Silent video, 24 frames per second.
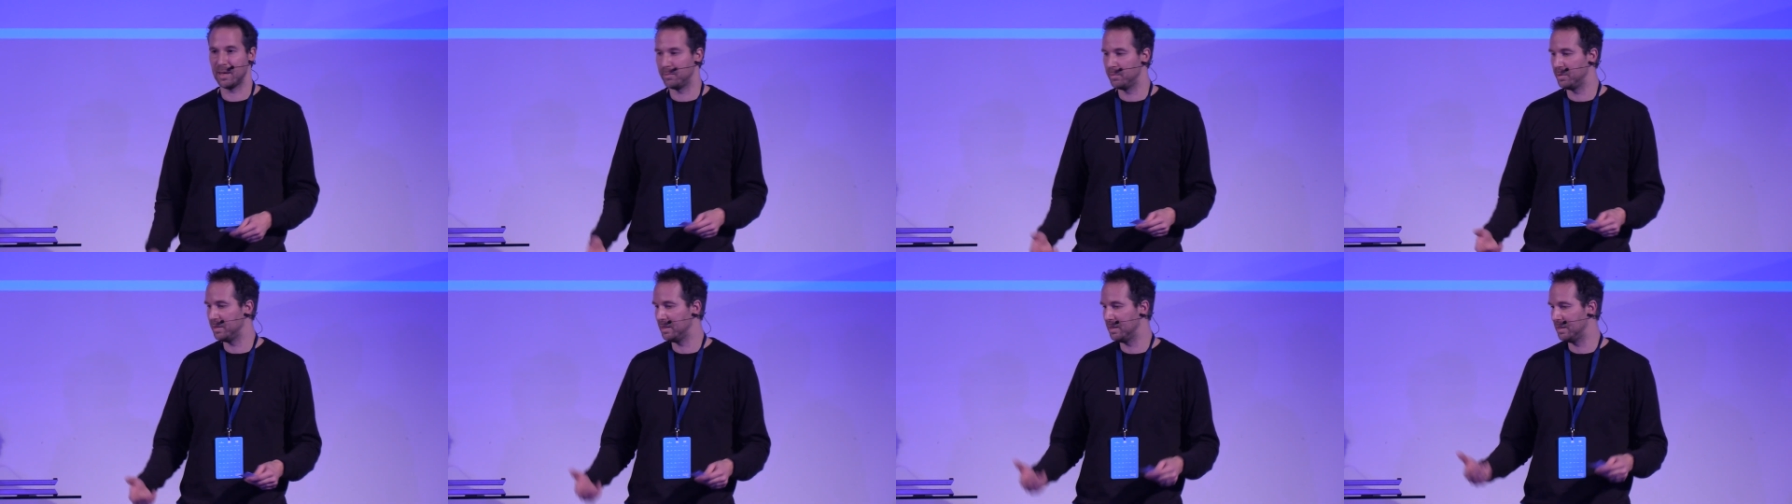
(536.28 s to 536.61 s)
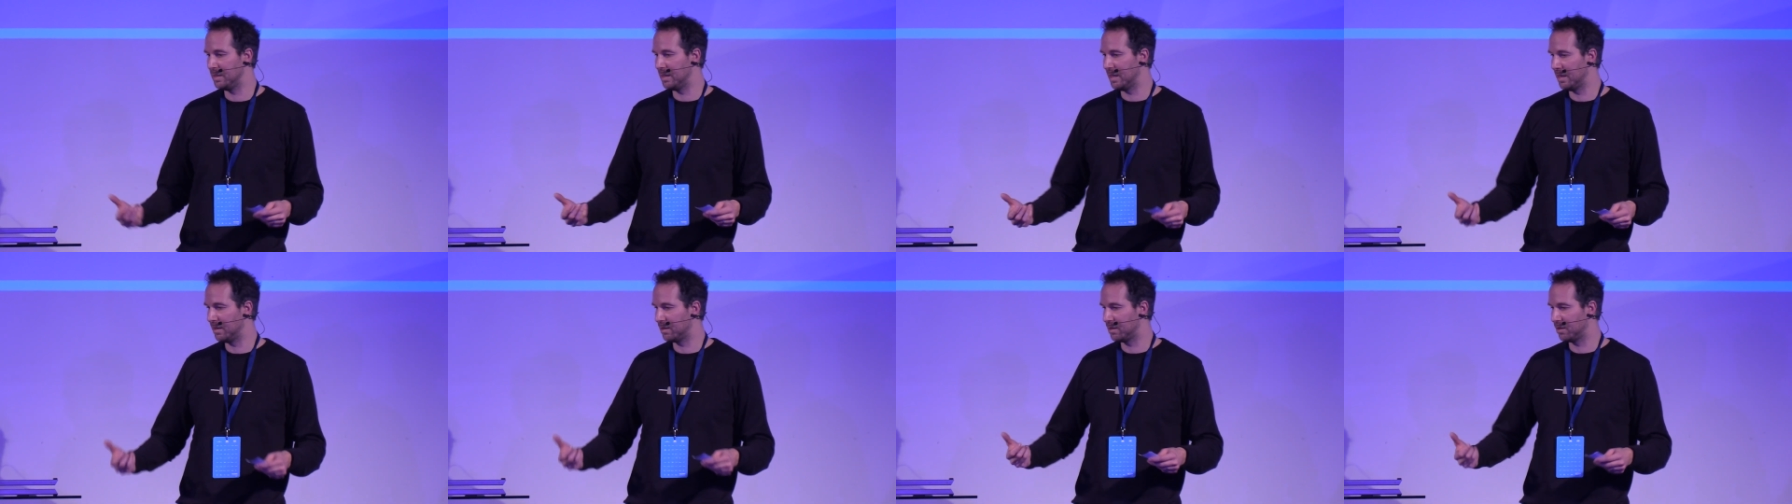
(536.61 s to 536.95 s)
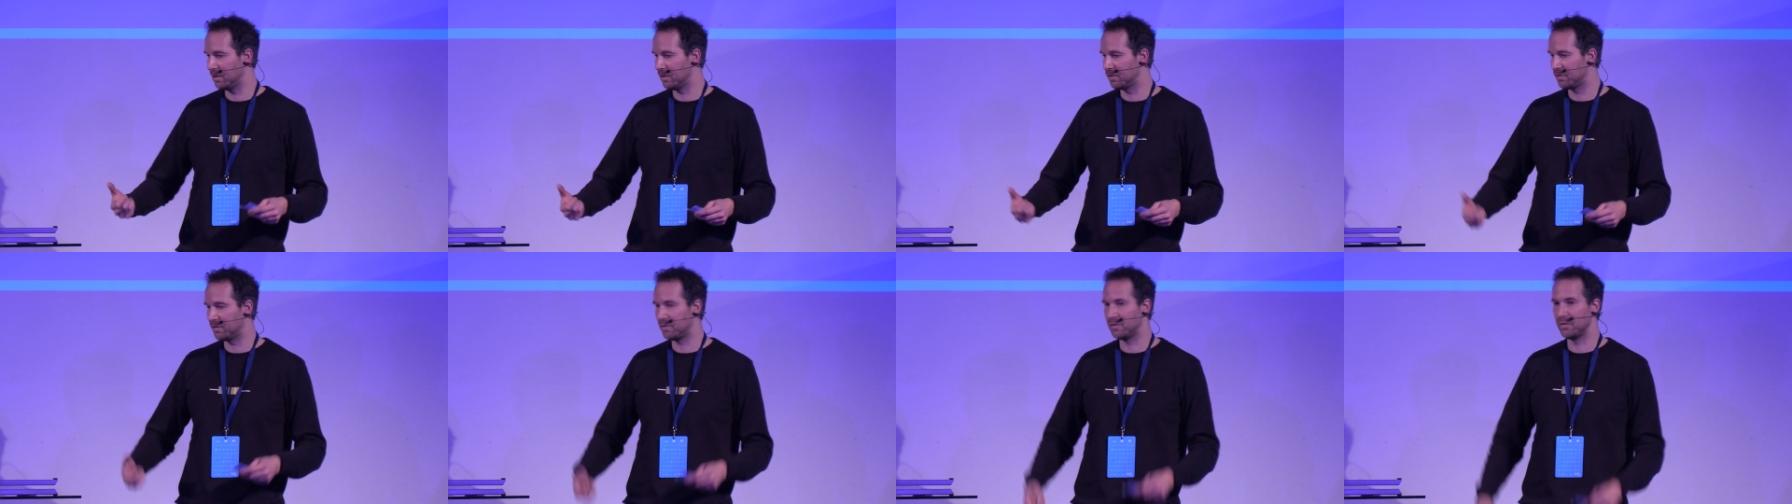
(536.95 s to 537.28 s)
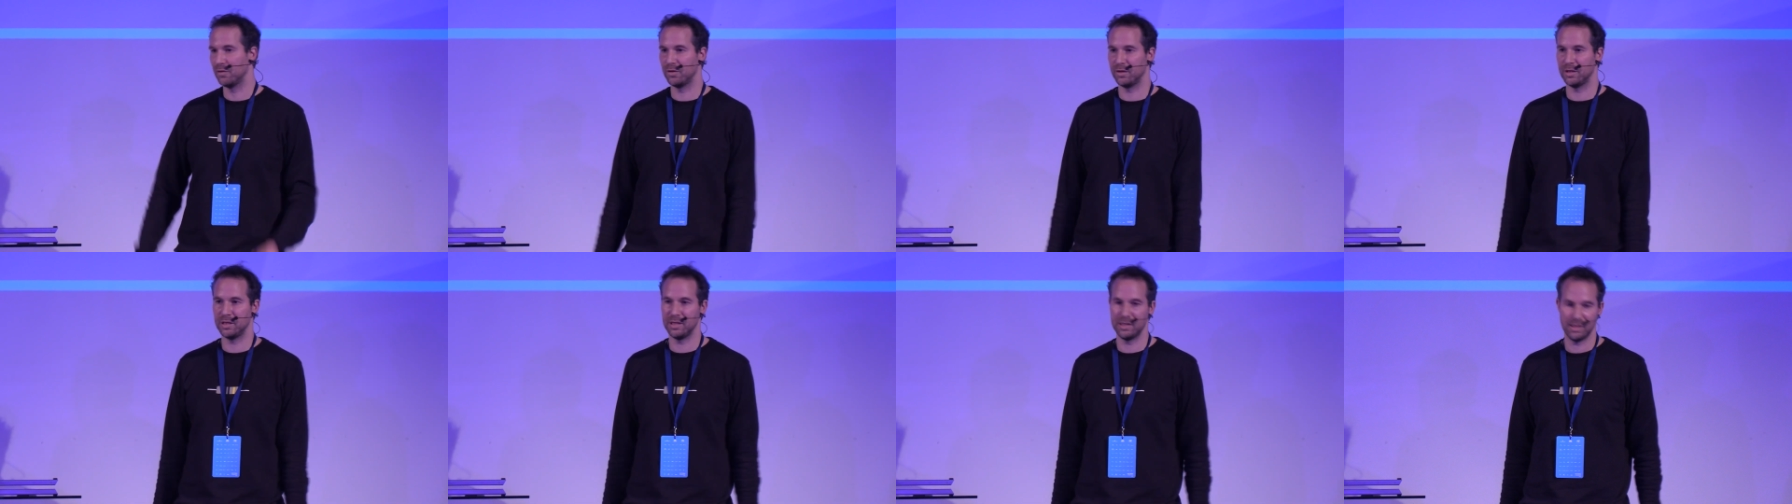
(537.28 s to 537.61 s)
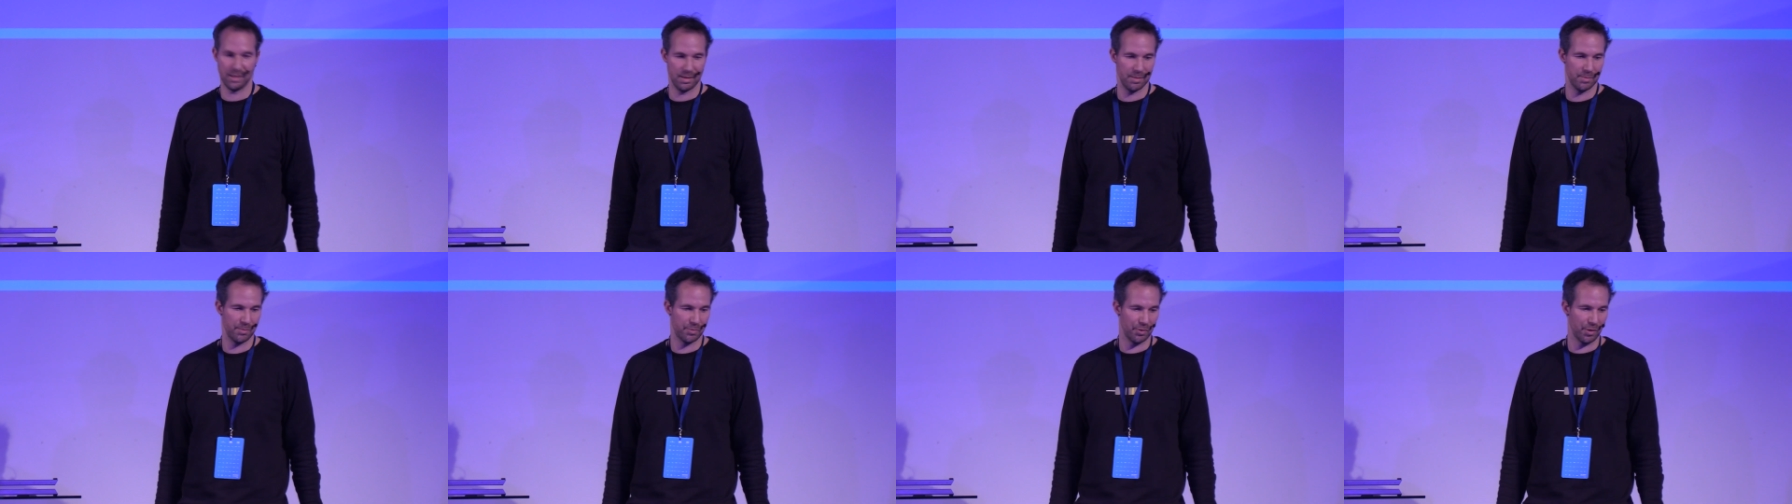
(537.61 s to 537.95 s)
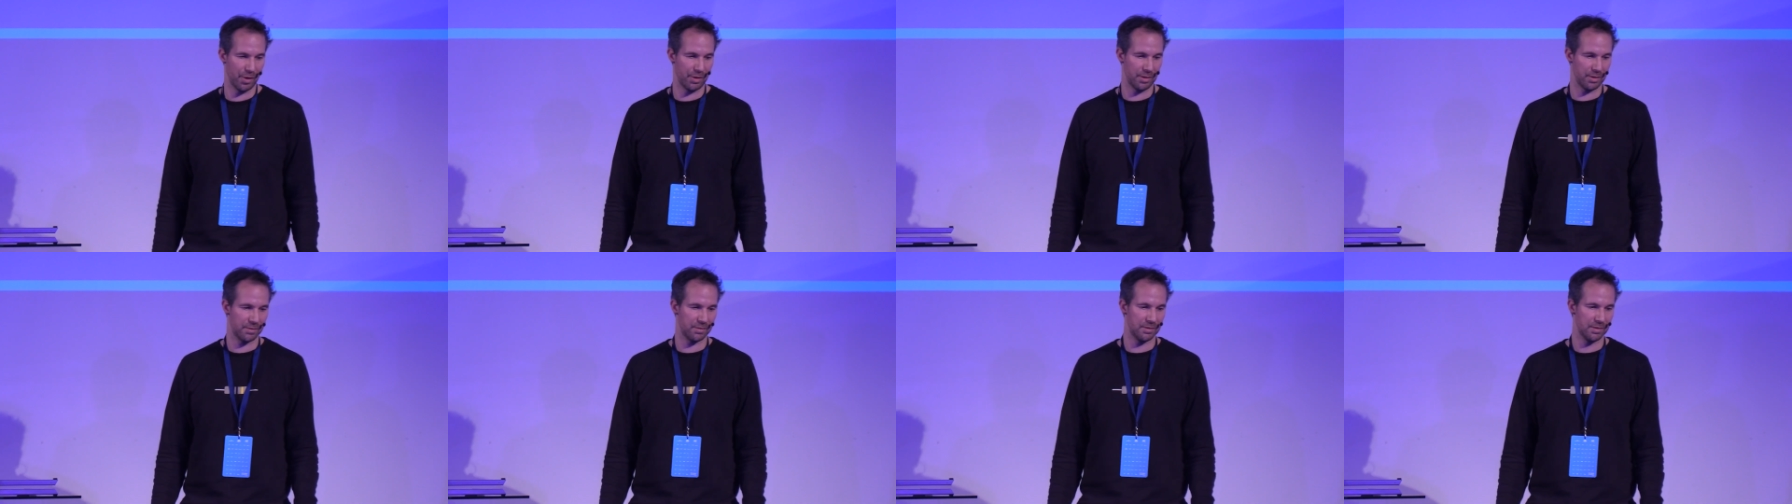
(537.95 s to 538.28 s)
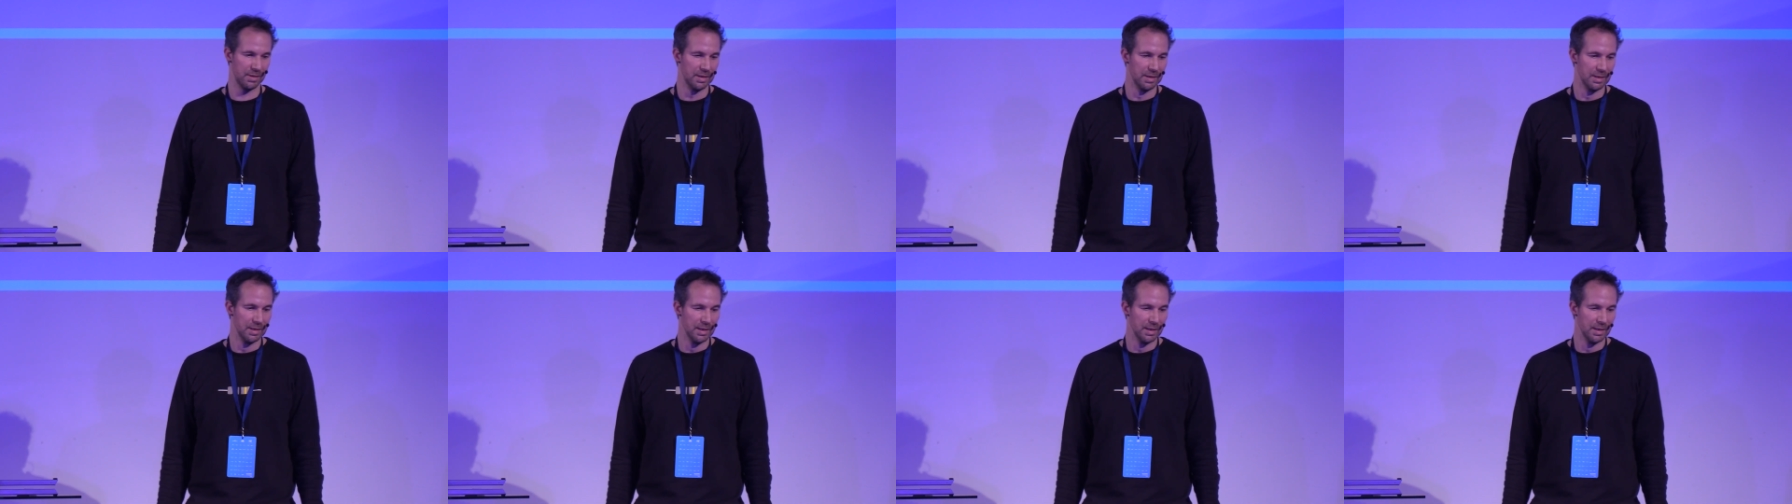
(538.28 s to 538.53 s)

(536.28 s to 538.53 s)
be like a sturdy product.